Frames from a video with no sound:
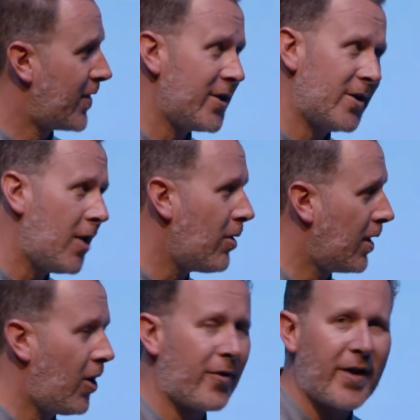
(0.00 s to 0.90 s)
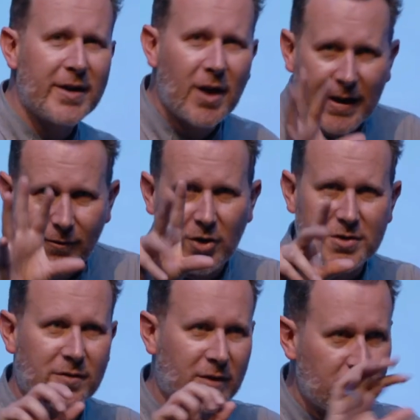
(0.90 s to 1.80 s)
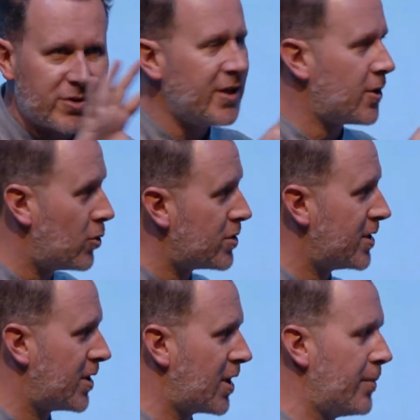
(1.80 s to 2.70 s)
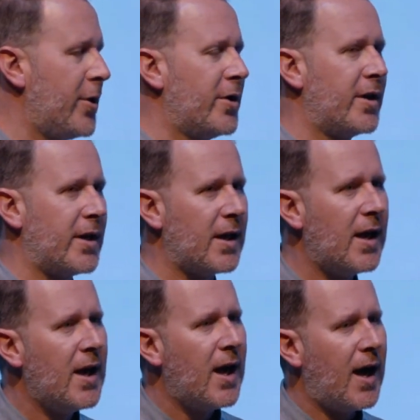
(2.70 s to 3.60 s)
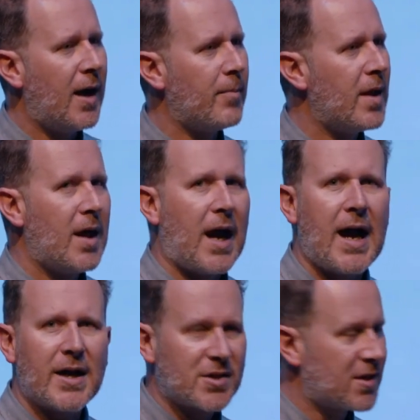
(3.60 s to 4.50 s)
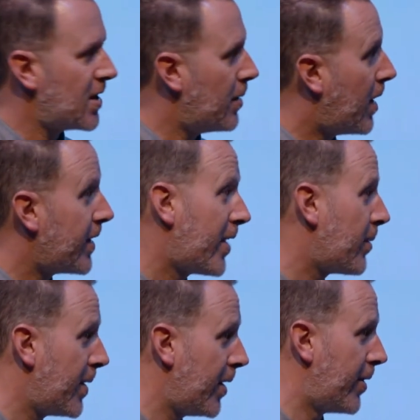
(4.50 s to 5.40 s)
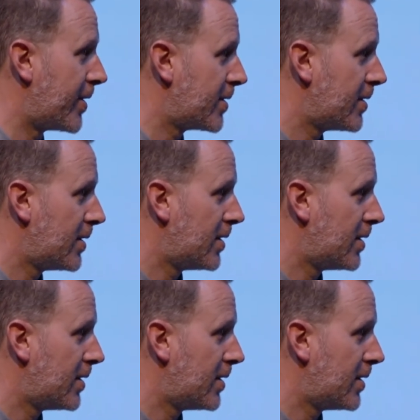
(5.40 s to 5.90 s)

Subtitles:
they know a lot. They have lots of little tentacles into the community. Ask another parent,